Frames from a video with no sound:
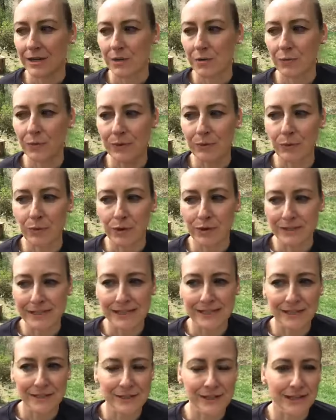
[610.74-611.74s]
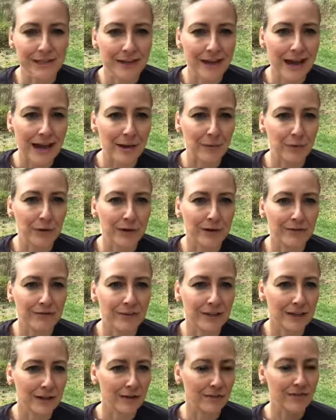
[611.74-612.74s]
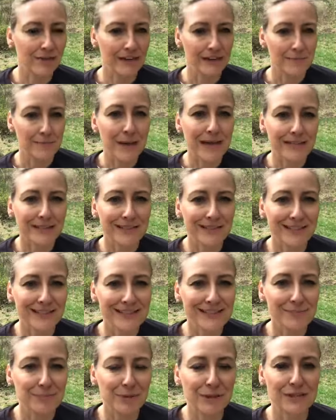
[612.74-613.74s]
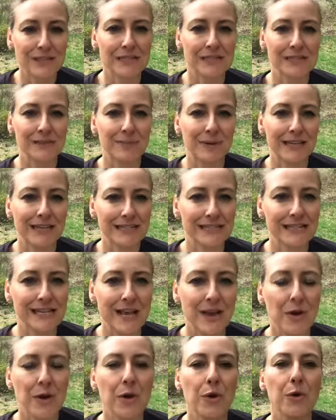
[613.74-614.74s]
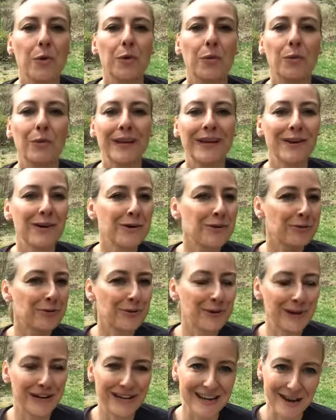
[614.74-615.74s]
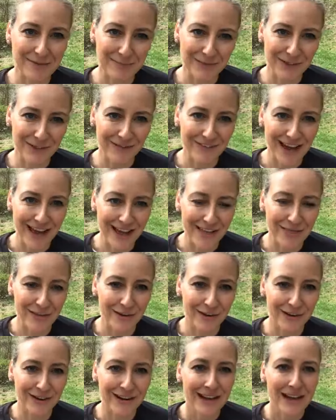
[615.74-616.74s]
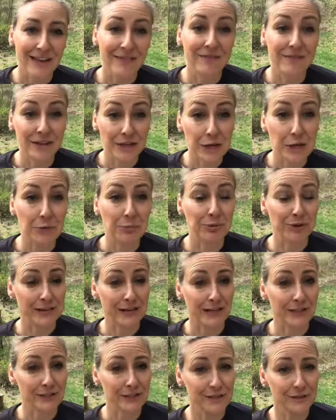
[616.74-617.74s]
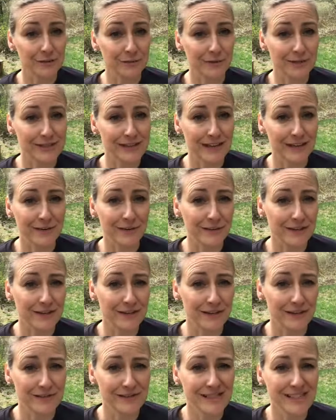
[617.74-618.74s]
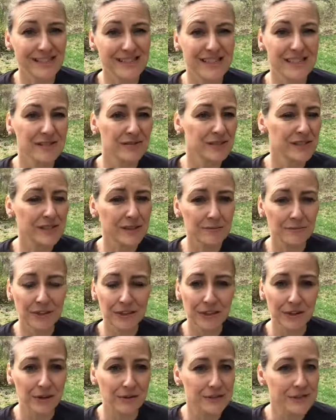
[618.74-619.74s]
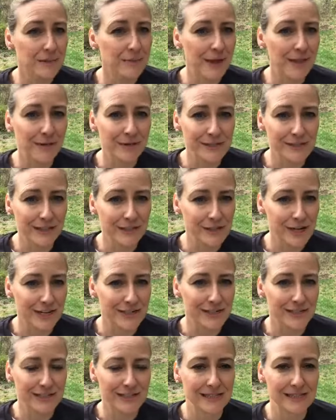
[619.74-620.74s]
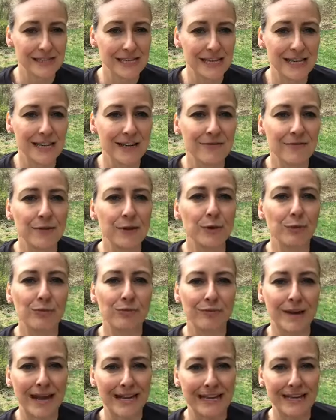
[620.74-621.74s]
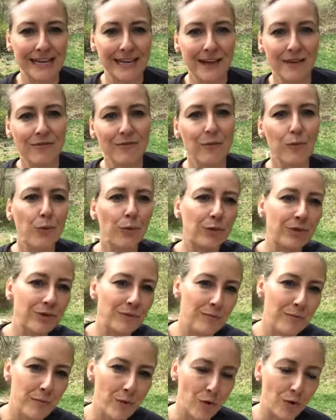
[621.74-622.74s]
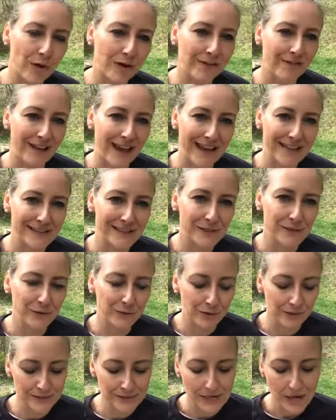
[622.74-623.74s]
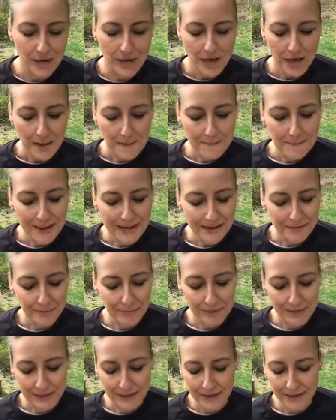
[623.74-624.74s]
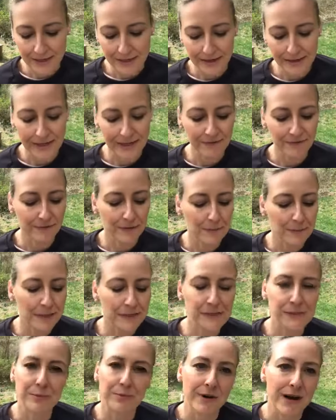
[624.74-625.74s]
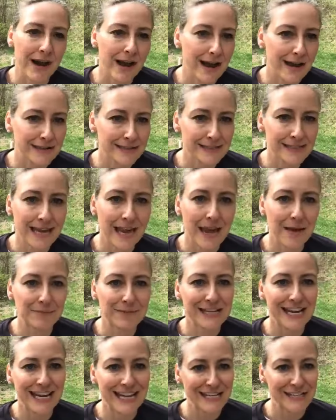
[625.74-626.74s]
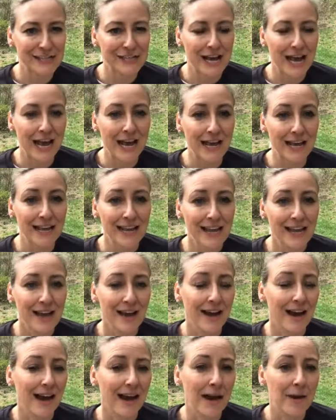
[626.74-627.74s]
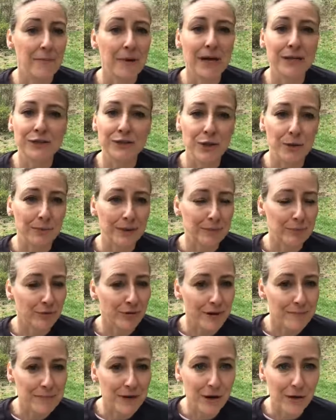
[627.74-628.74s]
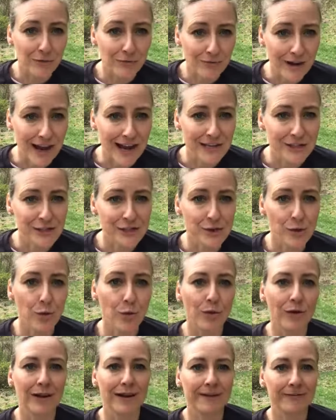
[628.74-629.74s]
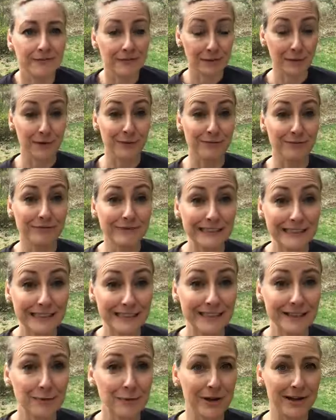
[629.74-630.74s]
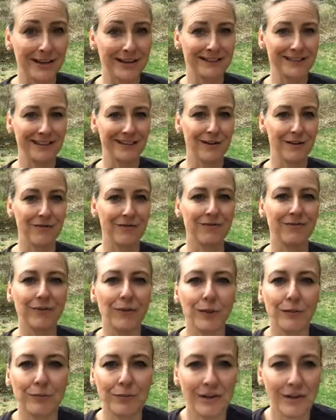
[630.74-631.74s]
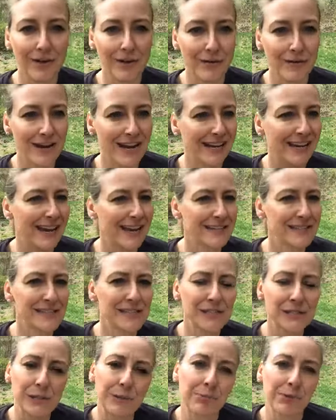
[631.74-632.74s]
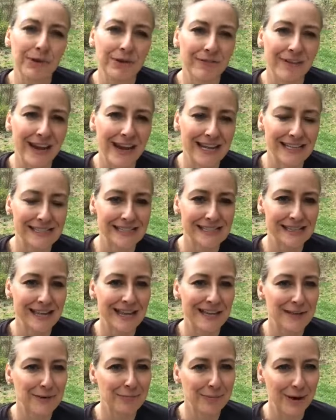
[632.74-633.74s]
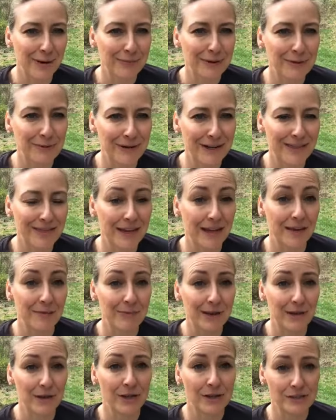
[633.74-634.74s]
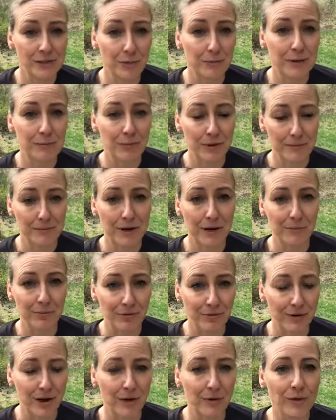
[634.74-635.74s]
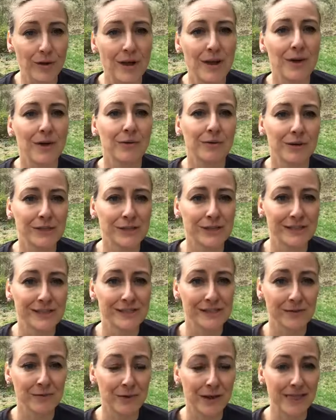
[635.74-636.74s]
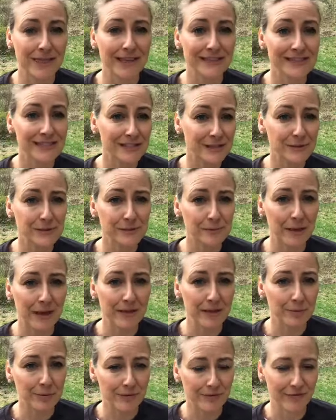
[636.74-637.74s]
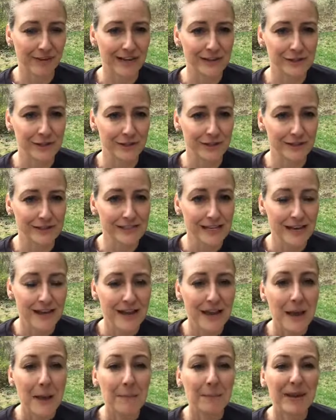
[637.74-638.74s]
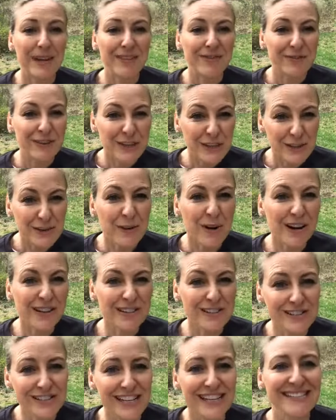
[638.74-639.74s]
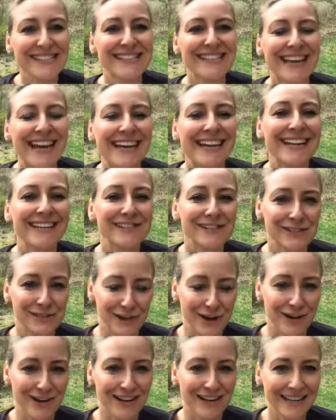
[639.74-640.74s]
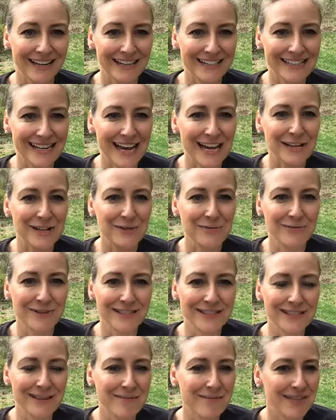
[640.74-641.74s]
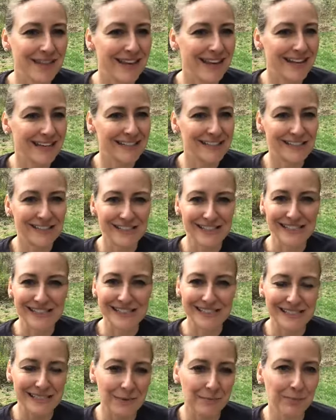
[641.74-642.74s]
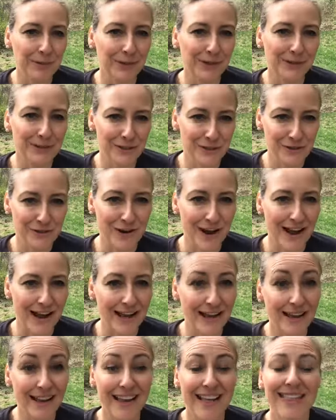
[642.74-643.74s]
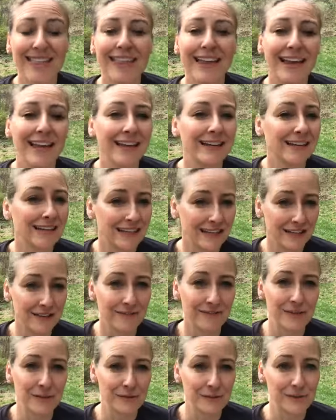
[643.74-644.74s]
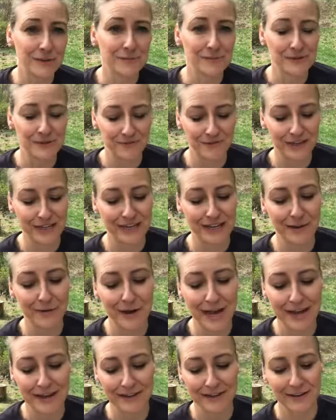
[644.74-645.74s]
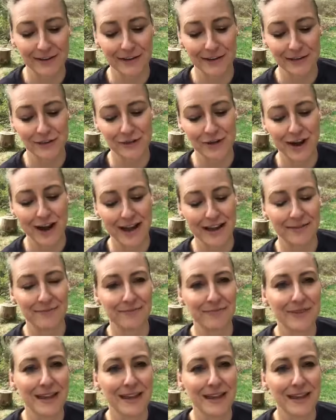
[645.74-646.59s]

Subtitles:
when we're teaching our video fundamentals participants, we go through a number of other video production tools that you can use. And so some other suggestions, if you're ready for the more advanced tools, might be HitFilm Express, Camtasia, Adobe Premiere Rush, or if you're really wanting to go full blown and get super advanced, then you probably want to think about Adobe Premiere Pro, which is the one that's used by the professionals. But if you are just getting started and you want something just simple to try, then give YouTube's video editor a try.